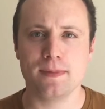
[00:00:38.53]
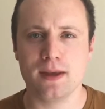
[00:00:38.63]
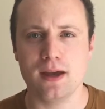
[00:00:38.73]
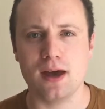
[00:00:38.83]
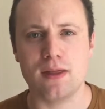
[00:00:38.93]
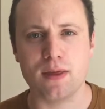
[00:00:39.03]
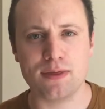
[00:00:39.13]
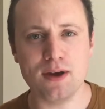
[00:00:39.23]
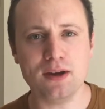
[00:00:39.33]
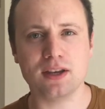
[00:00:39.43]
The
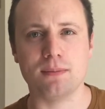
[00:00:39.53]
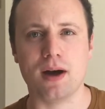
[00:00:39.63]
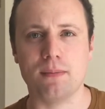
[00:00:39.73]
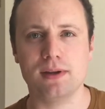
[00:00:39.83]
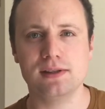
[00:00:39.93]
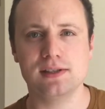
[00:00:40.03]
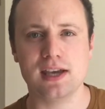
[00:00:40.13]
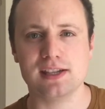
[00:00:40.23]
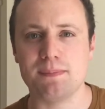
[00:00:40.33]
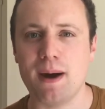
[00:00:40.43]
third commandment
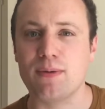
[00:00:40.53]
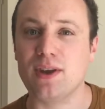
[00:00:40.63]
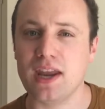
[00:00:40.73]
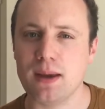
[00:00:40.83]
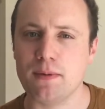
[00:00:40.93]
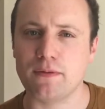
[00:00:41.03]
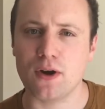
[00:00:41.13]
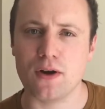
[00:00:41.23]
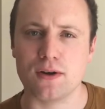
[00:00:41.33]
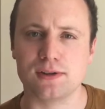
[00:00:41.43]
is about the name of
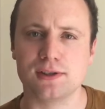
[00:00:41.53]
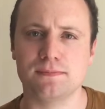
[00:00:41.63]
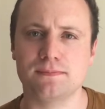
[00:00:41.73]
God.